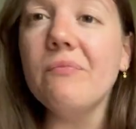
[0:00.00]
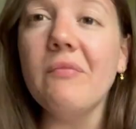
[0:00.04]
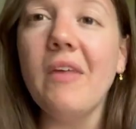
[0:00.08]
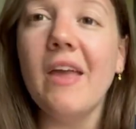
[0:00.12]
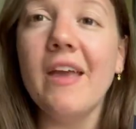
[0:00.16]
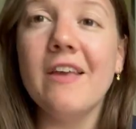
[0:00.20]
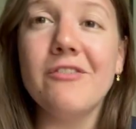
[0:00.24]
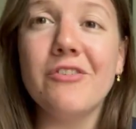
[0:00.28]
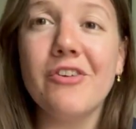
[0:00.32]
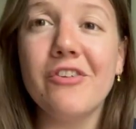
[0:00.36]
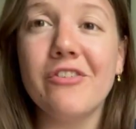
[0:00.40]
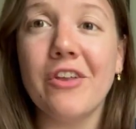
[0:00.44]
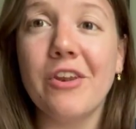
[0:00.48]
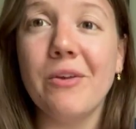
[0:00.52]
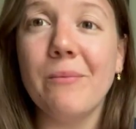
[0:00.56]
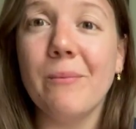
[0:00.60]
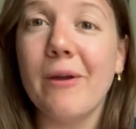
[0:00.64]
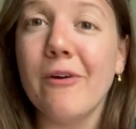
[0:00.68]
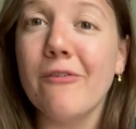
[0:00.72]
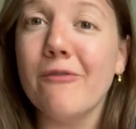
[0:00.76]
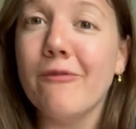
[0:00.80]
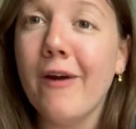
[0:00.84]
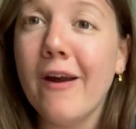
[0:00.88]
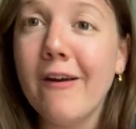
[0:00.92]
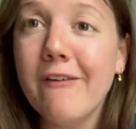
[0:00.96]
it's just going to be
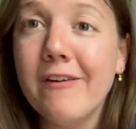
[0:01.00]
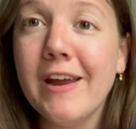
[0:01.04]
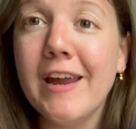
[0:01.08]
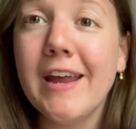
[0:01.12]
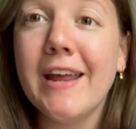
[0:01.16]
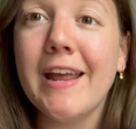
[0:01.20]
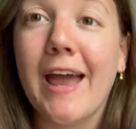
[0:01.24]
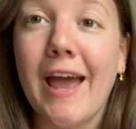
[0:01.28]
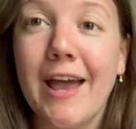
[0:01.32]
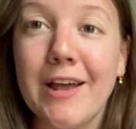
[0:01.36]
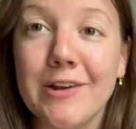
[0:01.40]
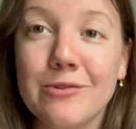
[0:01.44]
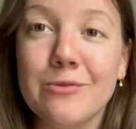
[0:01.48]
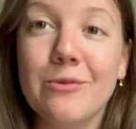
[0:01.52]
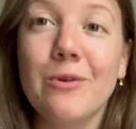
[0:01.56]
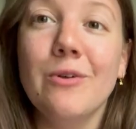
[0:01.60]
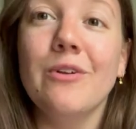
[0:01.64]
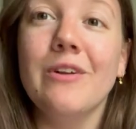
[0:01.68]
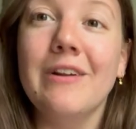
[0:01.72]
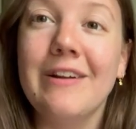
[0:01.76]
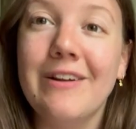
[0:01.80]
a very casual